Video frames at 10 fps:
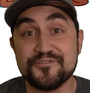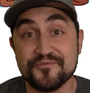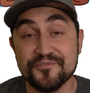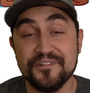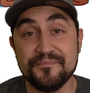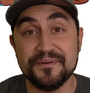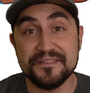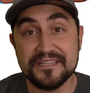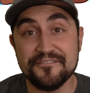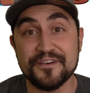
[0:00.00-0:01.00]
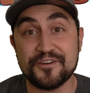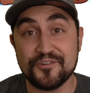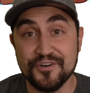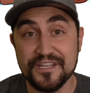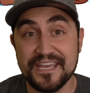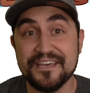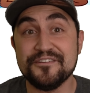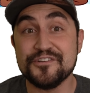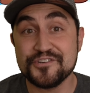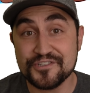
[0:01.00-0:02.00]
truly believe it could
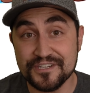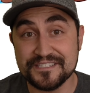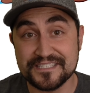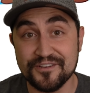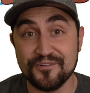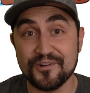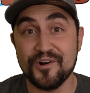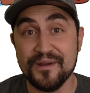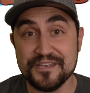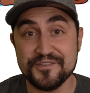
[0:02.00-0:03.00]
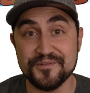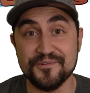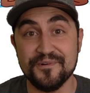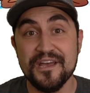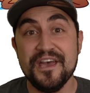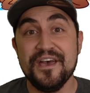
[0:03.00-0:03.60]
and should still grow into.